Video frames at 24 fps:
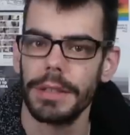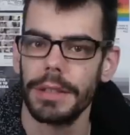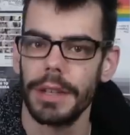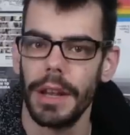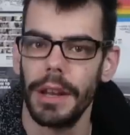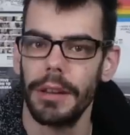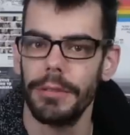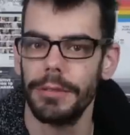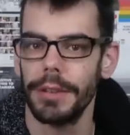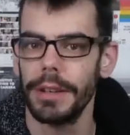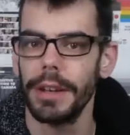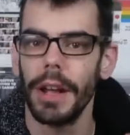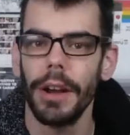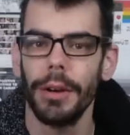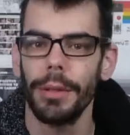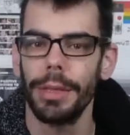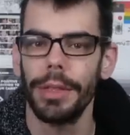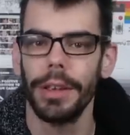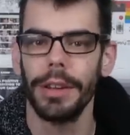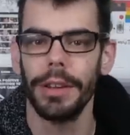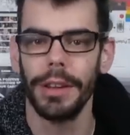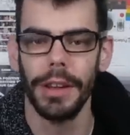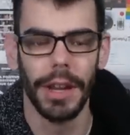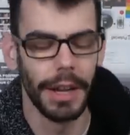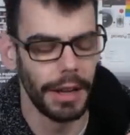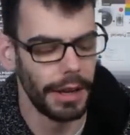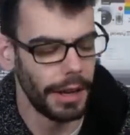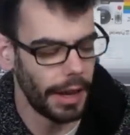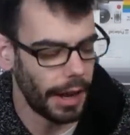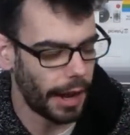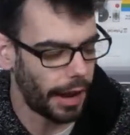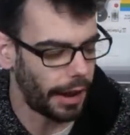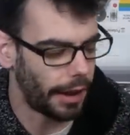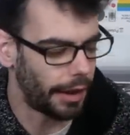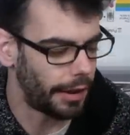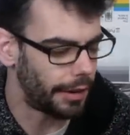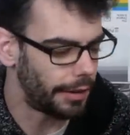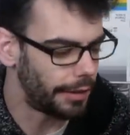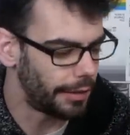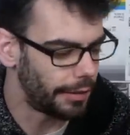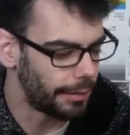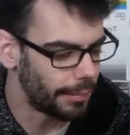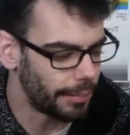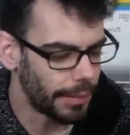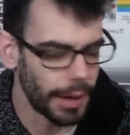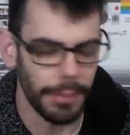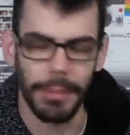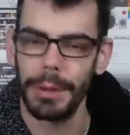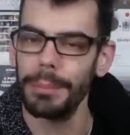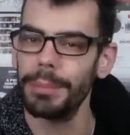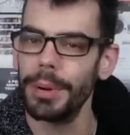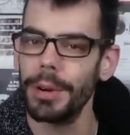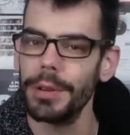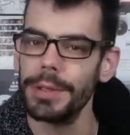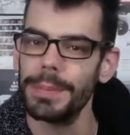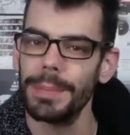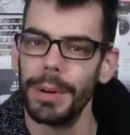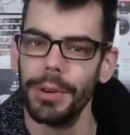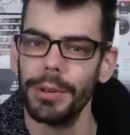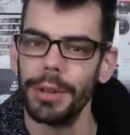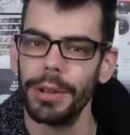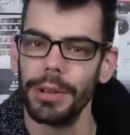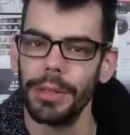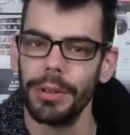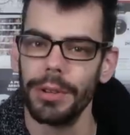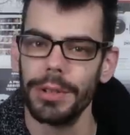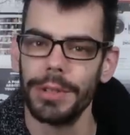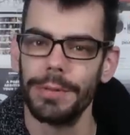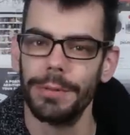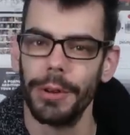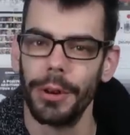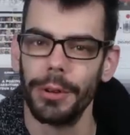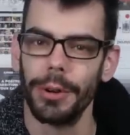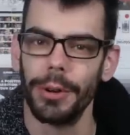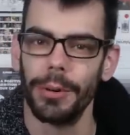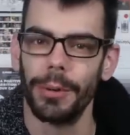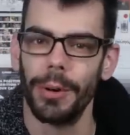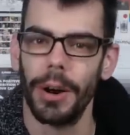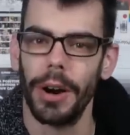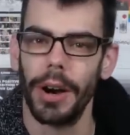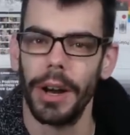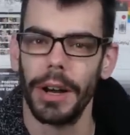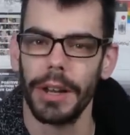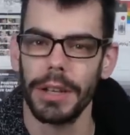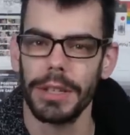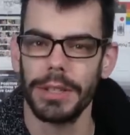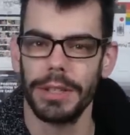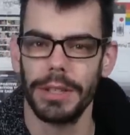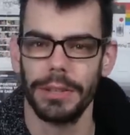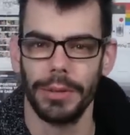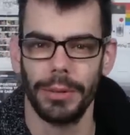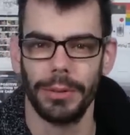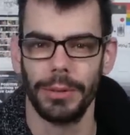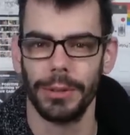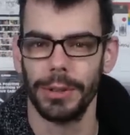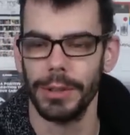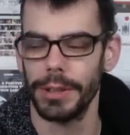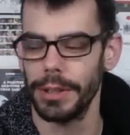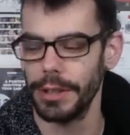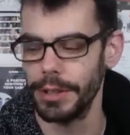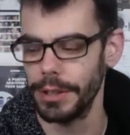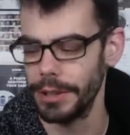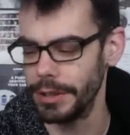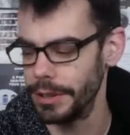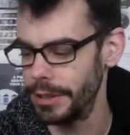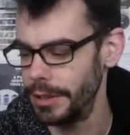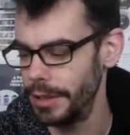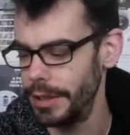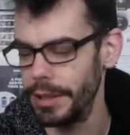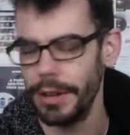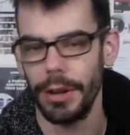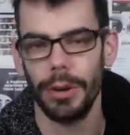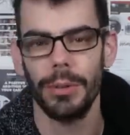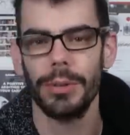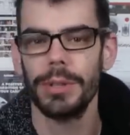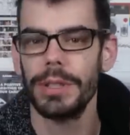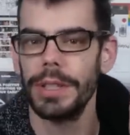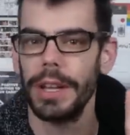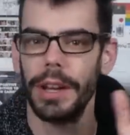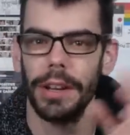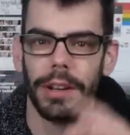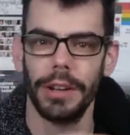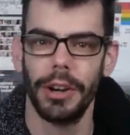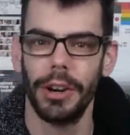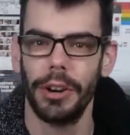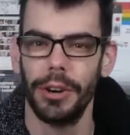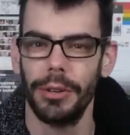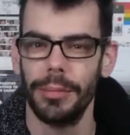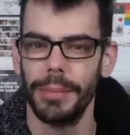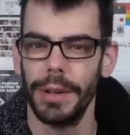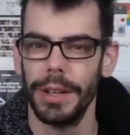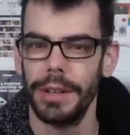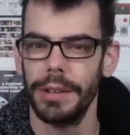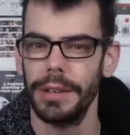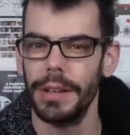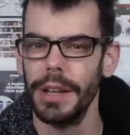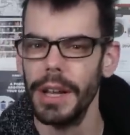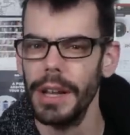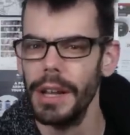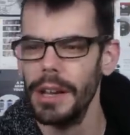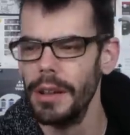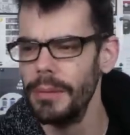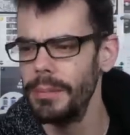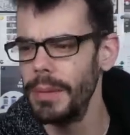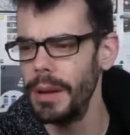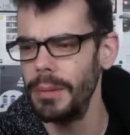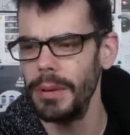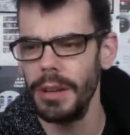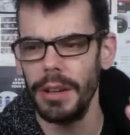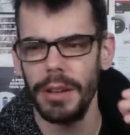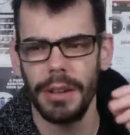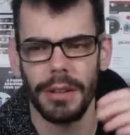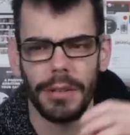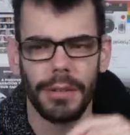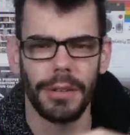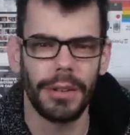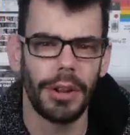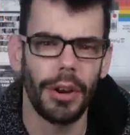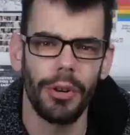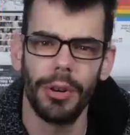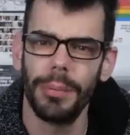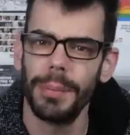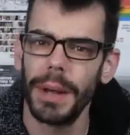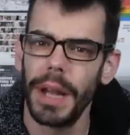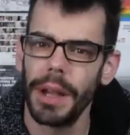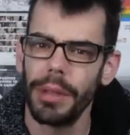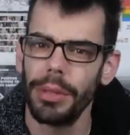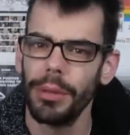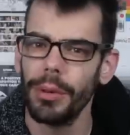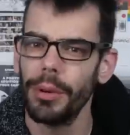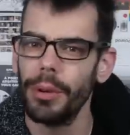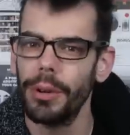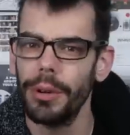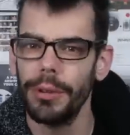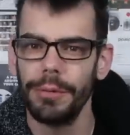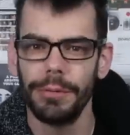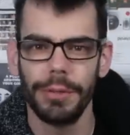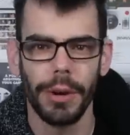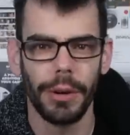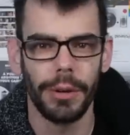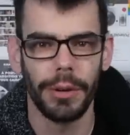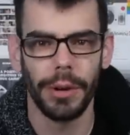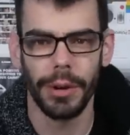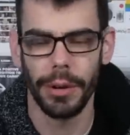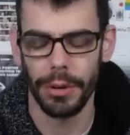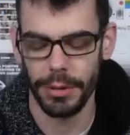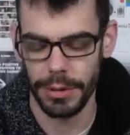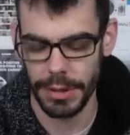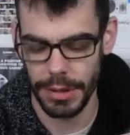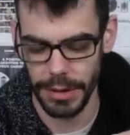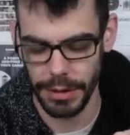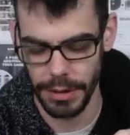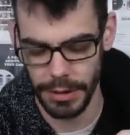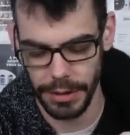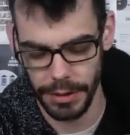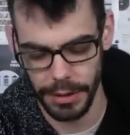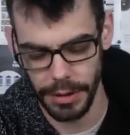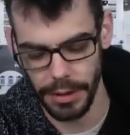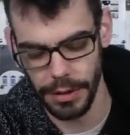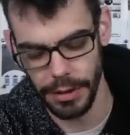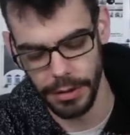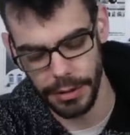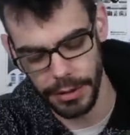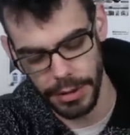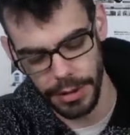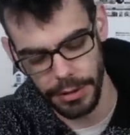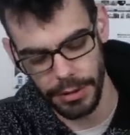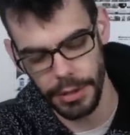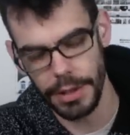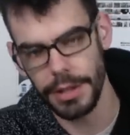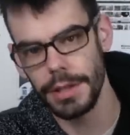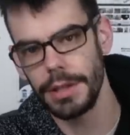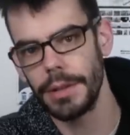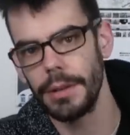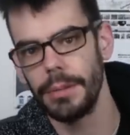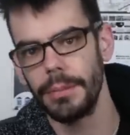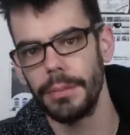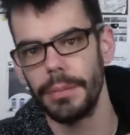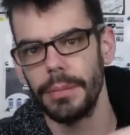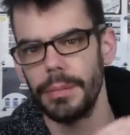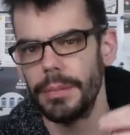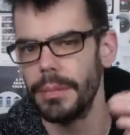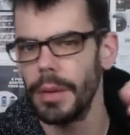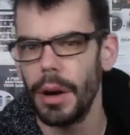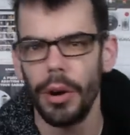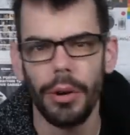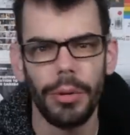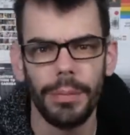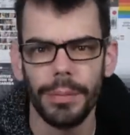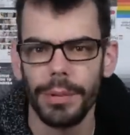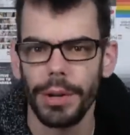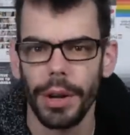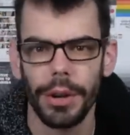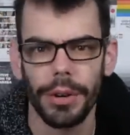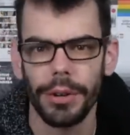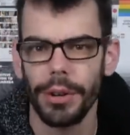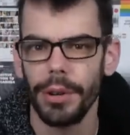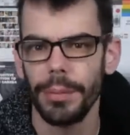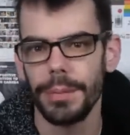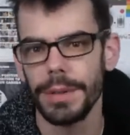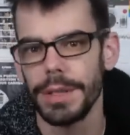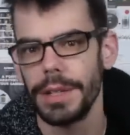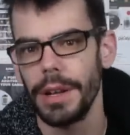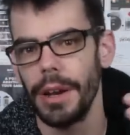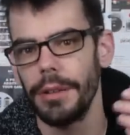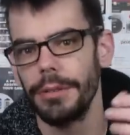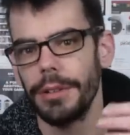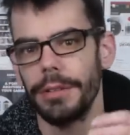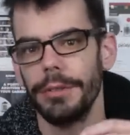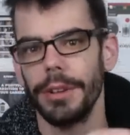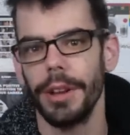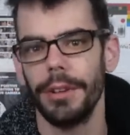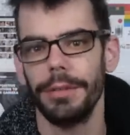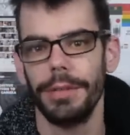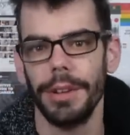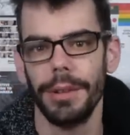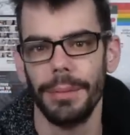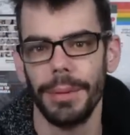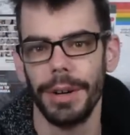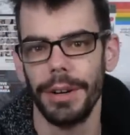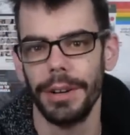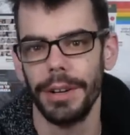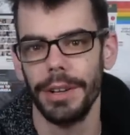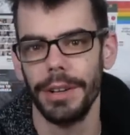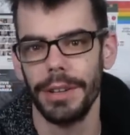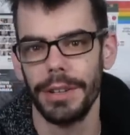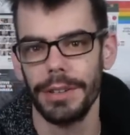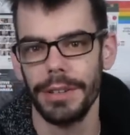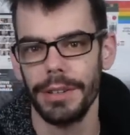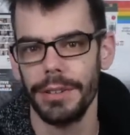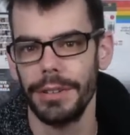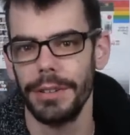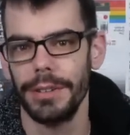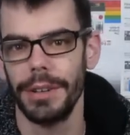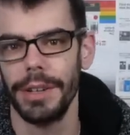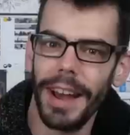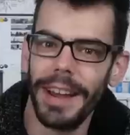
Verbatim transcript: safe and healthy, and maybe postponing those photo walks, or, you know, staying home and maybe going back through old photos, or doing some home darkroom stuff if you have the ability to.